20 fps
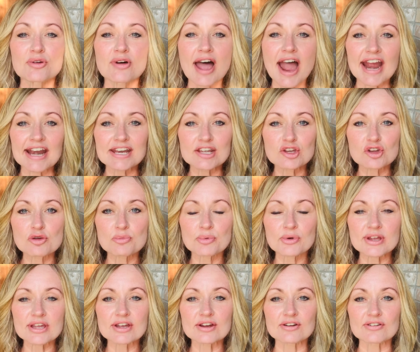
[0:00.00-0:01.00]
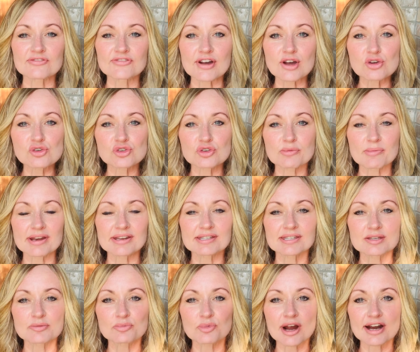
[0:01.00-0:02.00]
Heidi Cooper here, functional
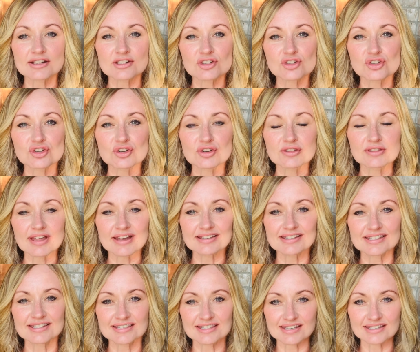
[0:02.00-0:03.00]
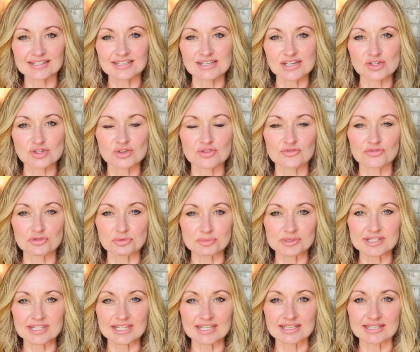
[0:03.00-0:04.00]
medicine practitioner, licensed esthetician from
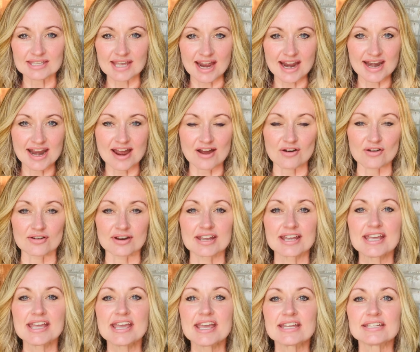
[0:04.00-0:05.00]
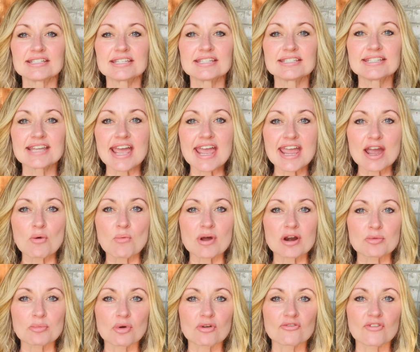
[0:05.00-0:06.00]
Skin Side Out. Today I
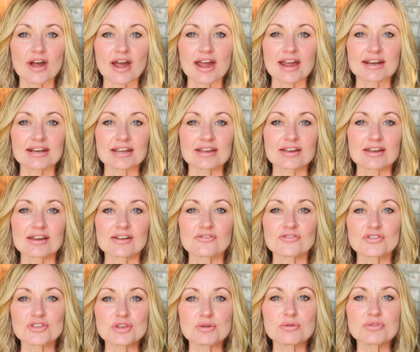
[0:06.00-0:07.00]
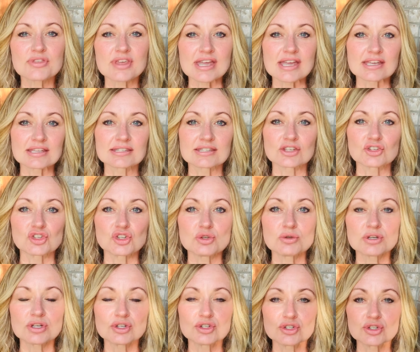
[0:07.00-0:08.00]
want to provide a few things that you
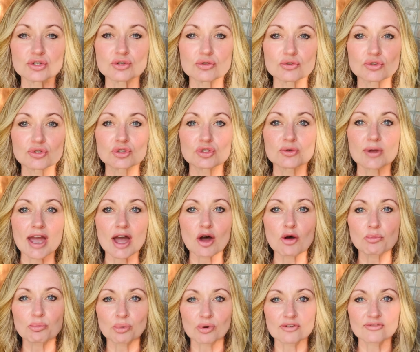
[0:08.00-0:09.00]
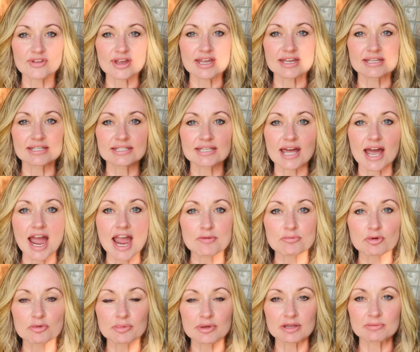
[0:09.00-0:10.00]
can do to help prevent
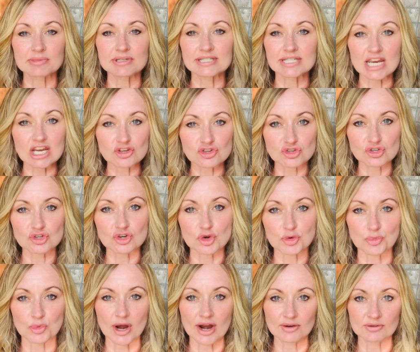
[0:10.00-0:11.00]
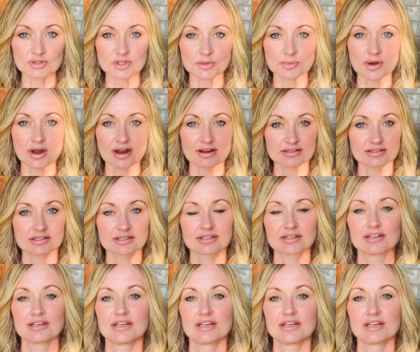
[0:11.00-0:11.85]
hyperpigmentation or brown spots.